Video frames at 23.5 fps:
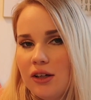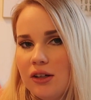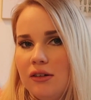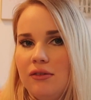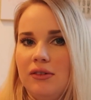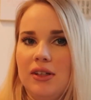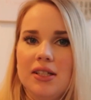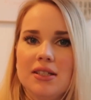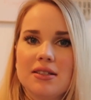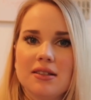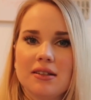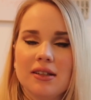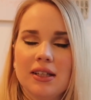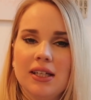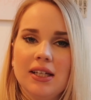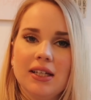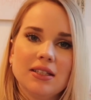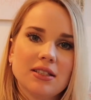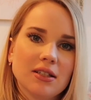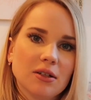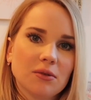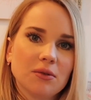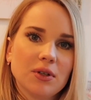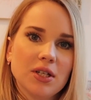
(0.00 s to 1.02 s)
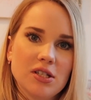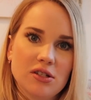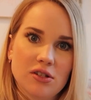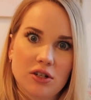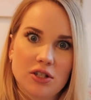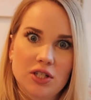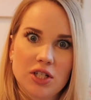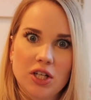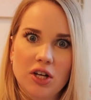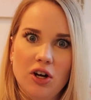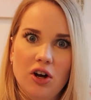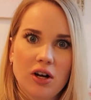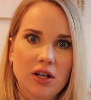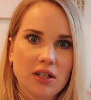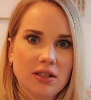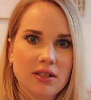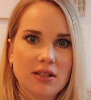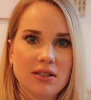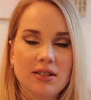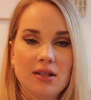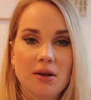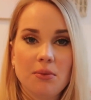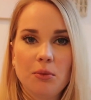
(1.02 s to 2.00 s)
could have easily done research and gone
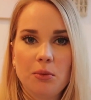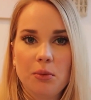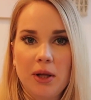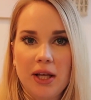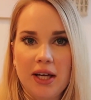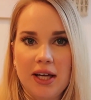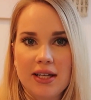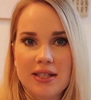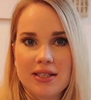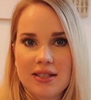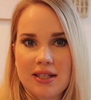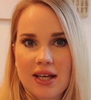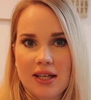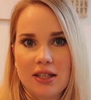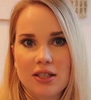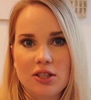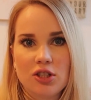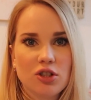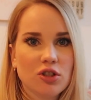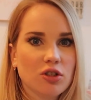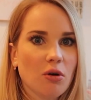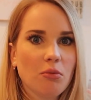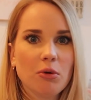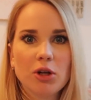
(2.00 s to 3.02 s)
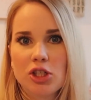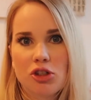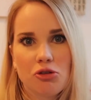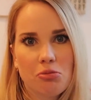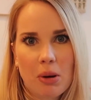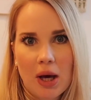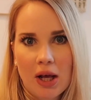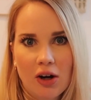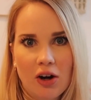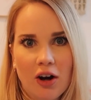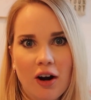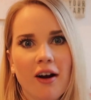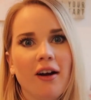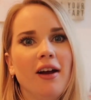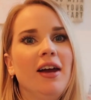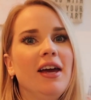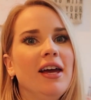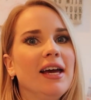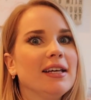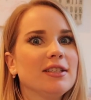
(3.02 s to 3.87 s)
someplace that is so much better